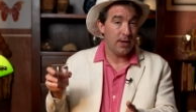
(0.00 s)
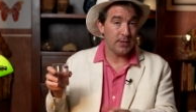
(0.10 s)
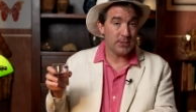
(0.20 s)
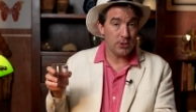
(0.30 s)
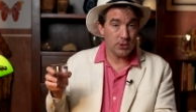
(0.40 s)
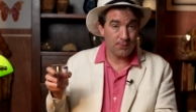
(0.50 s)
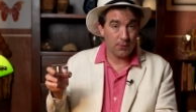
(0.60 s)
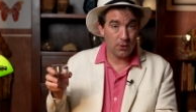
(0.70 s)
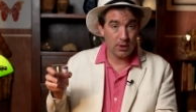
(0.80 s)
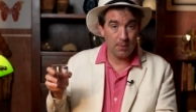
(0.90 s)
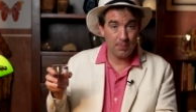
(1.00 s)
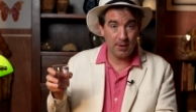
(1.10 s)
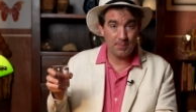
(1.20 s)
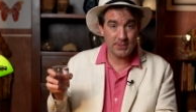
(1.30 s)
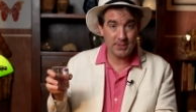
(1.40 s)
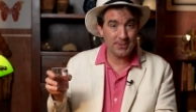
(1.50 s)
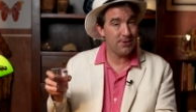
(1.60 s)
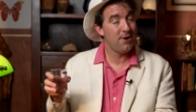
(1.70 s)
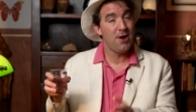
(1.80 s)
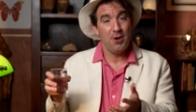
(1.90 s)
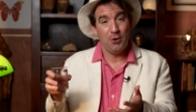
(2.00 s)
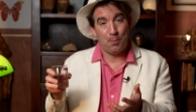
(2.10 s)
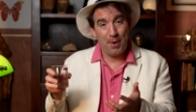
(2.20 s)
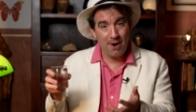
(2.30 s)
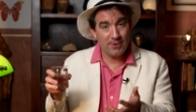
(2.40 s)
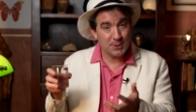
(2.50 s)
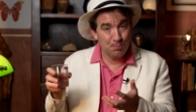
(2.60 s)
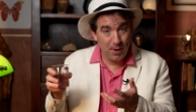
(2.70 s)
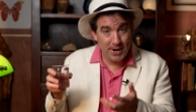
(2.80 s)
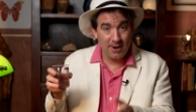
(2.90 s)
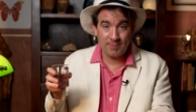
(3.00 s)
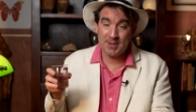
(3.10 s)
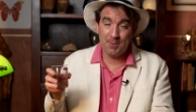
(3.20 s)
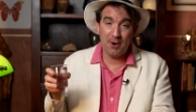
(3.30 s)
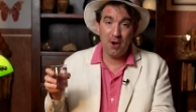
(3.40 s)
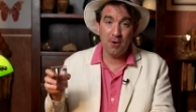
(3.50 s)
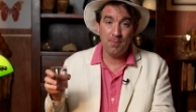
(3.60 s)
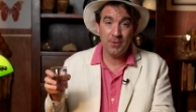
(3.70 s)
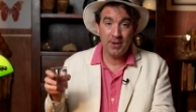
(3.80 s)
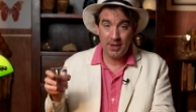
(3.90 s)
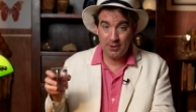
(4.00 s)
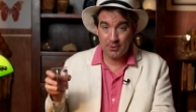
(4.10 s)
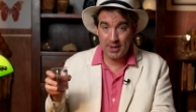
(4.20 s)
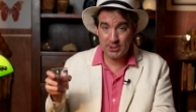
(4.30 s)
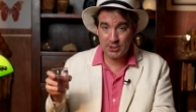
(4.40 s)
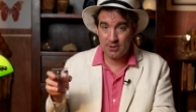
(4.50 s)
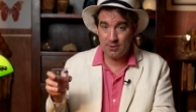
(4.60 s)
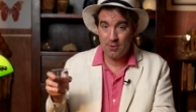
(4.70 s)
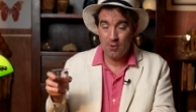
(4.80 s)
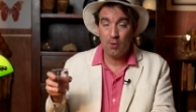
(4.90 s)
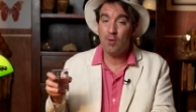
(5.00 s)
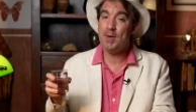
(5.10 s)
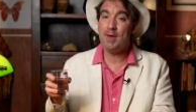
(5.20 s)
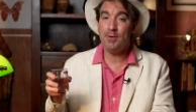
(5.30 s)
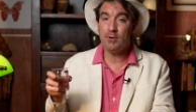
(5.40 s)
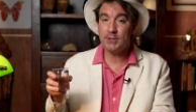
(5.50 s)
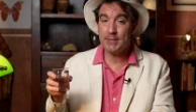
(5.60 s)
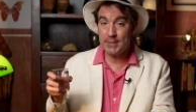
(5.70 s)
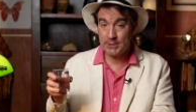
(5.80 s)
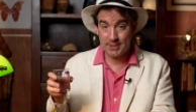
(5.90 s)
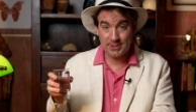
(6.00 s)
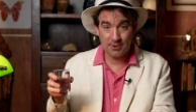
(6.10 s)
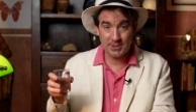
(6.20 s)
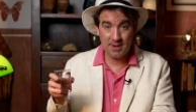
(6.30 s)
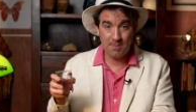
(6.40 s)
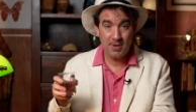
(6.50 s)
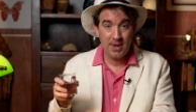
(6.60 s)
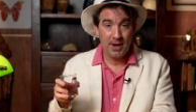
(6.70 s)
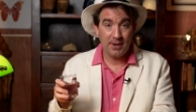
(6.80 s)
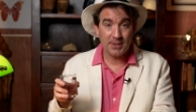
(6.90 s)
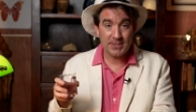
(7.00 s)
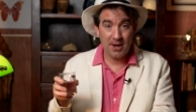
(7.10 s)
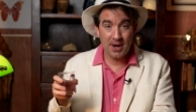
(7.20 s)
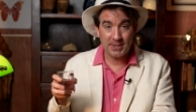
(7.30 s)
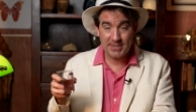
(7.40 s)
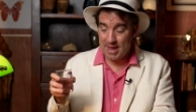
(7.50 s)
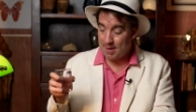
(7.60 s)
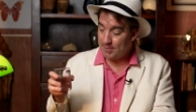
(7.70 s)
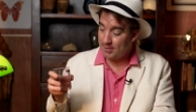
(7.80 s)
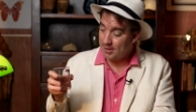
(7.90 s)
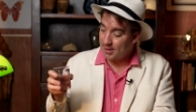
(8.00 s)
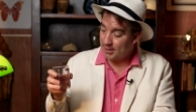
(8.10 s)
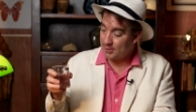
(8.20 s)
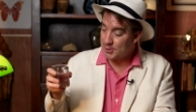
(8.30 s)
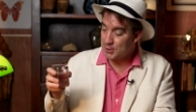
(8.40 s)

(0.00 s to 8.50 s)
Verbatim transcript: It's used for cooking purposes. Your parents might have some at home in your kitchen, or maybe your teacher has got some in the science lab at your